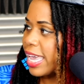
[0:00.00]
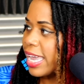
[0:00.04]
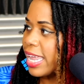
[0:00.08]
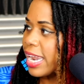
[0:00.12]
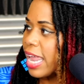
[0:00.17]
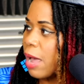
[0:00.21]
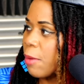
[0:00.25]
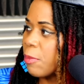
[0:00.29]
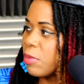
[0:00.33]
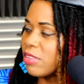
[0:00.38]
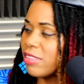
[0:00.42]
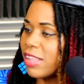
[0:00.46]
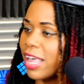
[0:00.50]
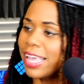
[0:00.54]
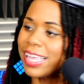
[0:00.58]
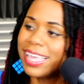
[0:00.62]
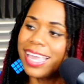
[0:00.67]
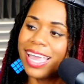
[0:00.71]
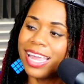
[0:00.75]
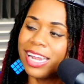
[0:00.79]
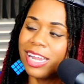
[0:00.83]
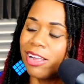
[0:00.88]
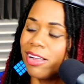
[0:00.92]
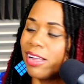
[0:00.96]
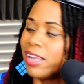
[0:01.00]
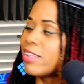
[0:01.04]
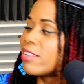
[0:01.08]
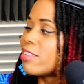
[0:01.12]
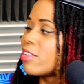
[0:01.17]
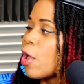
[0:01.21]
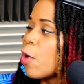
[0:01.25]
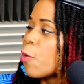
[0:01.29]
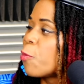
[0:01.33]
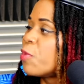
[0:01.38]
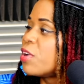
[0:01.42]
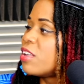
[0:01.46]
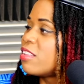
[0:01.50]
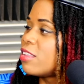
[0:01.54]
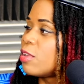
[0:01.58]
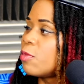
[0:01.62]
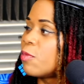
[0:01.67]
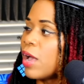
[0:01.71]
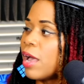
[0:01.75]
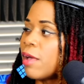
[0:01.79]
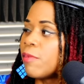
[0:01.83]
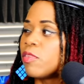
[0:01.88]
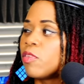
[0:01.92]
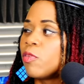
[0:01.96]
And mm-hmm. I was like, yeah, there is no Reecee
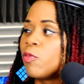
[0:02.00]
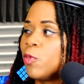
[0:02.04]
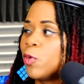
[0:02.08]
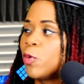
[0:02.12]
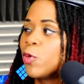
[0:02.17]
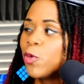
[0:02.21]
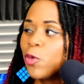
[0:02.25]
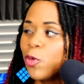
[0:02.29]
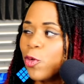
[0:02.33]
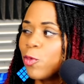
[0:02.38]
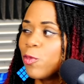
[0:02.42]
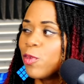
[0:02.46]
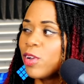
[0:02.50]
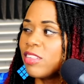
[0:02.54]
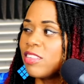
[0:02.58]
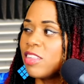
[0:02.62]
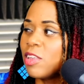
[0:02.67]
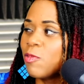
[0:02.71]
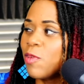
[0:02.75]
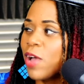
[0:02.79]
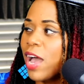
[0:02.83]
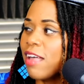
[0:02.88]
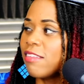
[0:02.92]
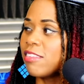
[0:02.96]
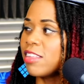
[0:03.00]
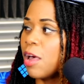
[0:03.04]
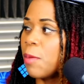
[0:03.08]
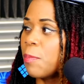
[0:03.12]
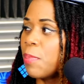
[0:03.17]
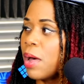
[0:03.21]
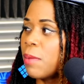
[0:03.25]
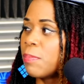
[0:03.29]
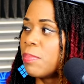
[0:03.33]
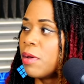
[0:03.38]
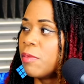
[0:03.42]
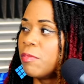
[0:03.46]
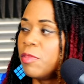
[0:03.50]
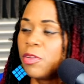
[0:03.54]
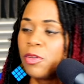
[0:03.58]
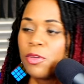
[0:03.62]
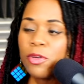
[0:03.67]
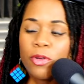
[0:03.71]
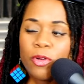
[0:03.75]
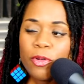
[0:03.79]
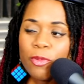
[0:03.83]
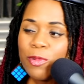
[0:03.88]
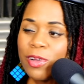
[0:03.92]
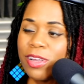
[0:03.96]
Raps. If you Google Reecee Raps, I'll pop up. You
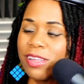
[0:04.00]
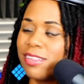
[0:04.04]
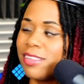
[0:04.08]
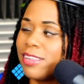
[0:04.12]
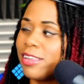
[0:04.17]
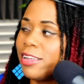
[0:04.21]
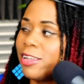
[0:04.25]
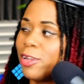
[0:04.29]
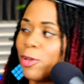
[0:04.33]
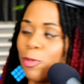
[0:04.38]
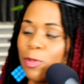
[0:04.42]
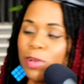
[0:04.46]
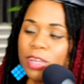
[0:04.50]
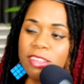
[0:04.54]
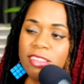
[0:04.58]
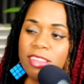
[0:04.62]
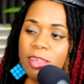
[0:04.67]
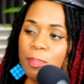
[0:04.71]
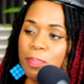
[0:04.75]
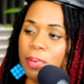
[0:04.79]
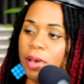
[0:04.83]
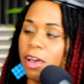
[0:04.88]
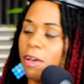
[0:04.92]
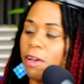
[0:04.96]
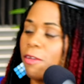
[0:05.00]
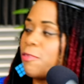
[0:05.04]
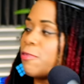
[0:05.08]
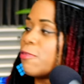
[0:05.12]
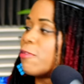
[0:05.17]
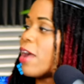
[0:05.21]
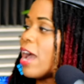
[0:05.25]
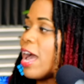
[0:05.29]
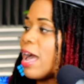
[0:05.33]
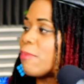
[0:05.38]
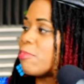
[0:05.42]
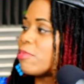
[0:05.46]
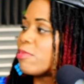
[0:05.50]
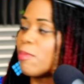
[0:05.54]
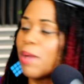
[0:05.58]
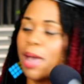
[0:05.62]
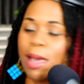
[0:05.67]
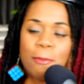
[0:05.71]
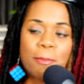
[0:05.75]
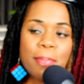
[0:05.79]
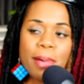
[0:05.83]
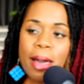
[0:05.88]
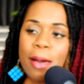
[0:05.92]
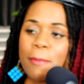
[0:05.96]
Google Reecee, the Reecee Puff Raps yeah.
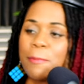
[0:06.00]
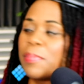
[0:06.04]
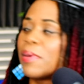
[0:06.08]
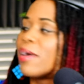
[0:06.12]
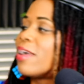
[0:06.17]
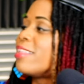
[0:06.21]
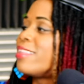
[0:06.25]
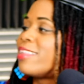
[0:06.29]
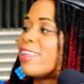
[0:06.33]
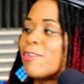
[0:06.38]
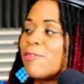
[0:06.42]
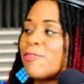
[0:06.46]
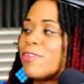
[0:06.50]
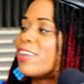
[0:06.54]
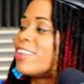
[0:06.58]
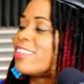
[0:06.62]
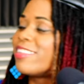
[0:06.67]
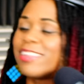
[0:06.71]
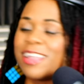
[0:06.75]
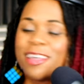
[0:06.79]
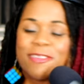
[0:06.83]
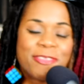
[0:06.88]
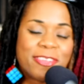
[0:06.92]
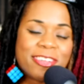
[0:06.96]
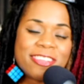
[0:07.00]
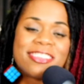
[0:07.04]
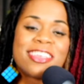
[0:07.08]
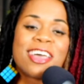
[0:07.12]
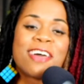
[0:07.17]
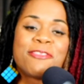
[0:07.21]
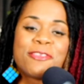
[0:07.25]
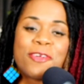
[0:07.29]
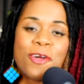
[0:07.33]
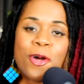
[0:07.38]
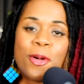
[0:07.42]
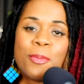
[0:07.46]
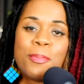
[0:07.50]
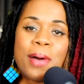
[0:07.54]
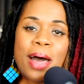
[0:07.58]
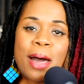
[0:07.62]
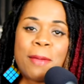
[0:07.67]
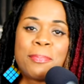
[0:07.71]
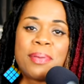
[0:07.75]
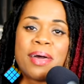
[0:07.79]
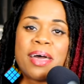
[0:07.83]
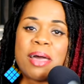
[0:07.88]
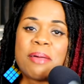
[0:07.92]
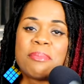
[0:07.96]
might pop up. Different, yeah. different stuff yeah. going to
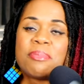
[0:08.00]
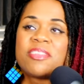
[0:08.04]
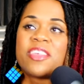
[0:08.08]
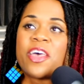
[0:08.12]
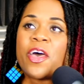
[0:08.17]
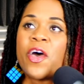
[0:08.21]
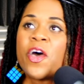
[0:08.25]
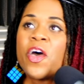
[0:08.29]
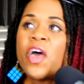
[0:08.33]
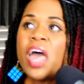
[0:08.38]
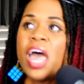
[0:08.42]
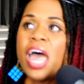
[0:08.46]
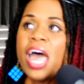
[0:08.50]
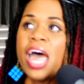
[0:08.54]
pop up. So, yeah.